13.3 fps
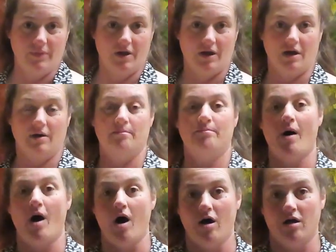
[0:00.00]

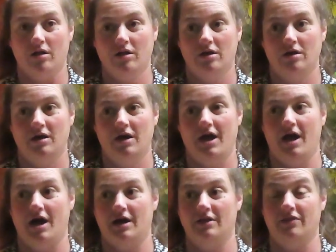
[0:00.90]
Ball,
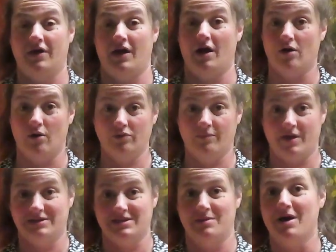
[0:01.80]
and they are owned
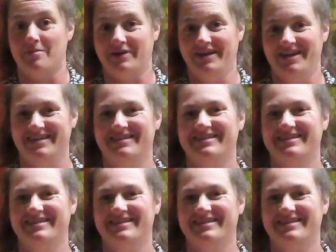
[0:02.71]
by the same company,